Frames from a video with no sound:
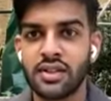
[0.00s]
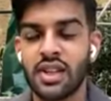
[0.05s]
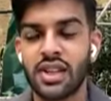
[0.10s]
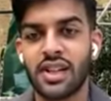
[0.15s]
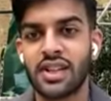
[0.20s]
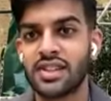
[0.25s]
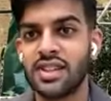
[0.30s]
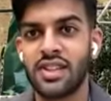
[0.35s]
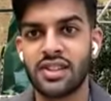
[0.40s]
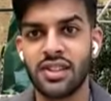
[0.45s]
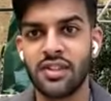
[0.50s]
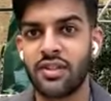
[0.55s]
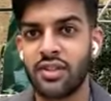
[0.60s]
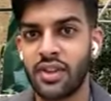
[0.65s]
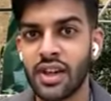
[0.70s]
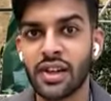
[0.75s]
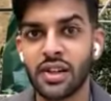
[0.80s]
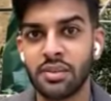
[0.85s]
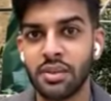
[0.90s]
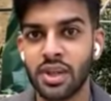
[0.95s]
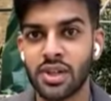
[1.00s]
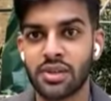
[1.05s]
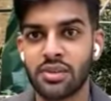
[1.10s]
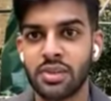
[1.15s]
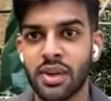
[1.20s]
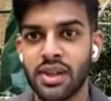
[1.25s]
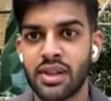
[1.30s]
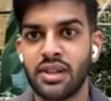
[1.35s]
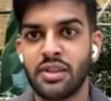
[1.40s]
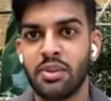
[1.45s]
So like I'd say something like commercial
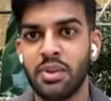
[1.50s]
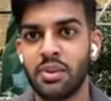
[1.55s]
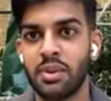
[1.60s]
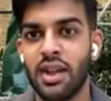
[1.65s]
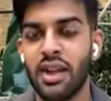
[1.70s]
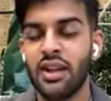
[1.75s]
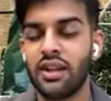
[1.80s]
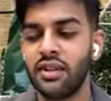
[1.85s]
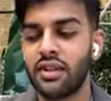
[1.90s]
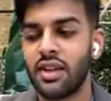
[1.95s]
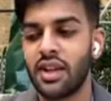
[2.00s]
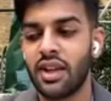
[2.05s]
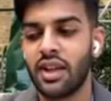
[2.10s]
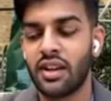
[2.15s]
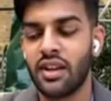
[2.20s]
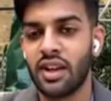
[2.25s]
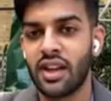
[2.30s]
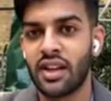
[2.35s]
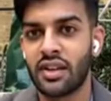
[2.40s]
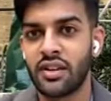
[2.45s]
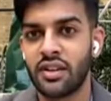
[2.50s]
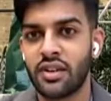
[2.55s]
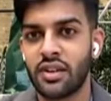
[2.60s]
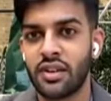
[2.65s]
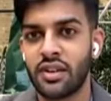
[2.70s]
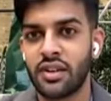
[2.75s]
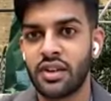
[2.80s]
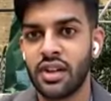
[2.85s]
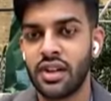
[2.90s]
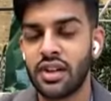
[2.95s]
banking, people that are like
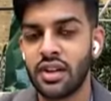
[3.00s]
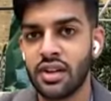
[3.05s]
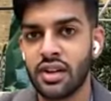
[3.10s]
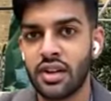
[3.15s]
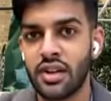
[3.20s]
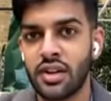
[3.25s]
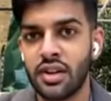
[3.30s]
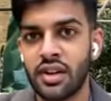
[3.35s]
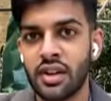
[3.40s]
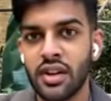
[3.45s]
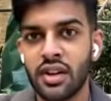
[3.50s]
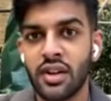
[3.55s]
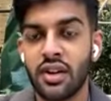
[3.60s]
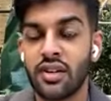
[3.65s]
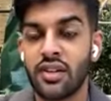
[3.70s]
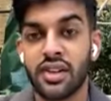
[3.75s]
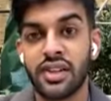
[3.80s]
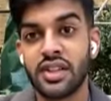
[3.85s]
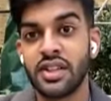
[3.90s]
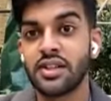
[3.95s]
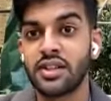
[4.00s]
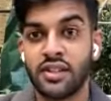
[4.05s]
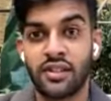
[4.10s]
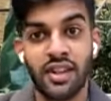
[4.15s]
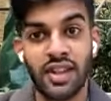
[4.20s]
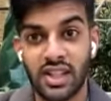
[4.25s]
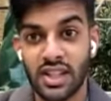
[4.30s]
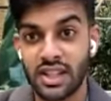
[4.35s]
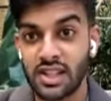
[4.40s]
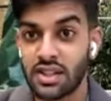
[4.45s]
on the tilt of
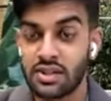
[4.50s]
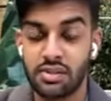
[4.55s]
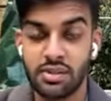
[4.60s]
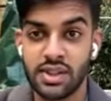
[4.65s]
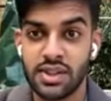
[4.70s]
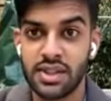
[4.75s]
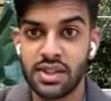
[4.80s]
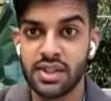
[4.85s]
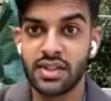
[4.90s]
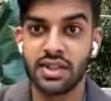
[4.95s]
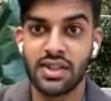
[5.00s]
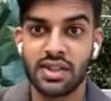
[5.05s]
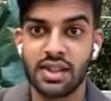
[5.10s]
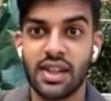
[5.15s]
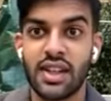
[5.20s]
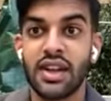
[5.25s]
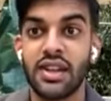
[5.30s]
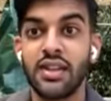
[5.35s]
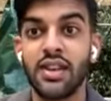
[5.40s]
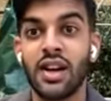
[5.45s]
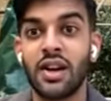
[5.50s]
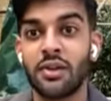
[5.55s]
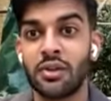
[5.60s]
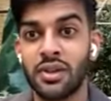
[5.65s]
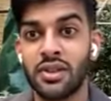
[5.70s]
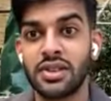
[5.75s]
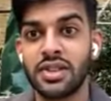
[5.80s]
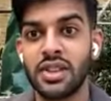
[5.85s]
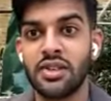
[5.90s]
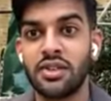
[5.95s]
like HSBC and things like that, I
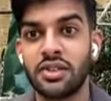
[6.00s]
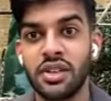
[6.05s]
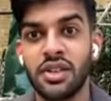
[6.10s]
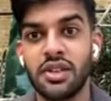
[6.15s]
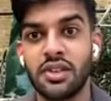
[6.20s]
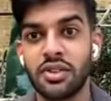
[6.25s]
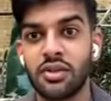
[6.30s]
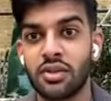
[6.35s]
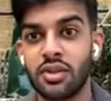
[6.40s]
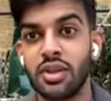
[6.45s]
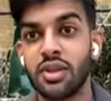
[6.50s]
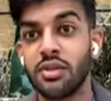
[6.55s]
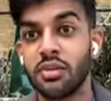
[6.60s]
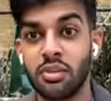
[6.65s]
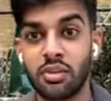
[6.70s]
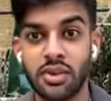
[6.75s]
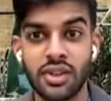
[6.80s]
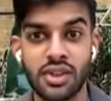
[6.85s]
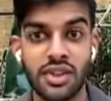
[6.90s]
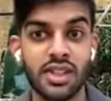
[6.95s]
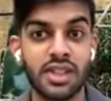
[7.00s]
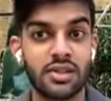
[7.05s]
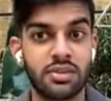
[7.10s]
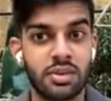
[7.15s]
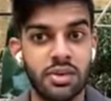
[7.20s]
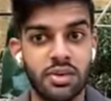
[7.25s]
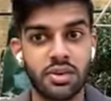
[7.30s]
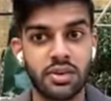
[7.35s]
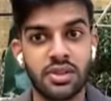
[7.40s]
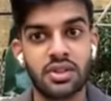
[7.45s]
wouldn't say you need a degree, you more need
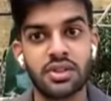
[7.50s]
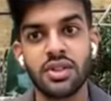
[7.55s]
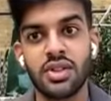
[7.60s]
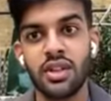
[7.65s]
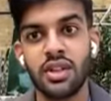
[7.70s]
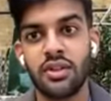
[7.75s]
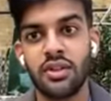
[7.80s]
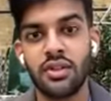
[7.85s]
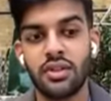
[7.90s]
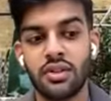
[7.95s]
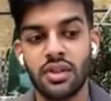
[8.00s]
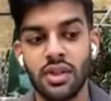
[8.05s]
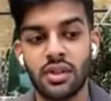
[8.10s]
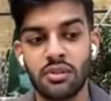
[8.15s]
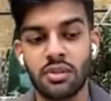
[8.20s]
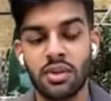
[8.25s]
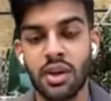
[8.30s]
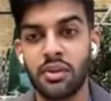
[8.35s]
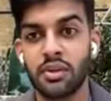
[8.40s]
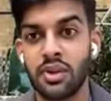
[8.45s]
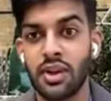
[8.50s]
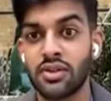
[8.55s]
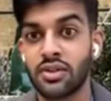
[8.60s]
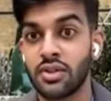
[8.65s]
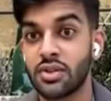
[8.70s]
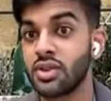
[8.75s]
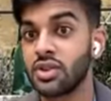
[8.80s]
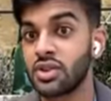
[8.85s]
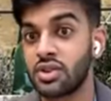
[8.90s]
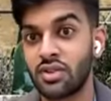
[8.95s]
experience. You need to be able to have
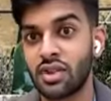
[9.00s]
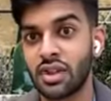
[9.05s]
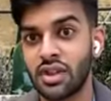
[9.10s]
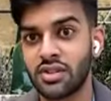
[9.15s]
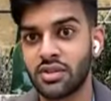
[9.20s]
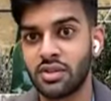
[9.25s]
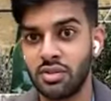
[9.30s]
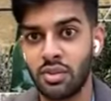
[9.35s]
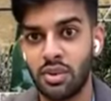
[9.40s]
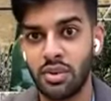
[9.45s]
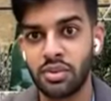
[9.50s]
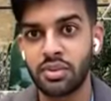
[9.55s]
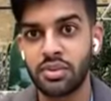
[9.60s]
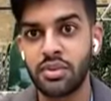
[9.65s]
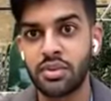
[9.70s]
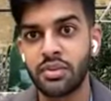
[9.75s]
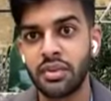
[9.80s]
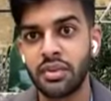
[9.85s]
social interactions with people.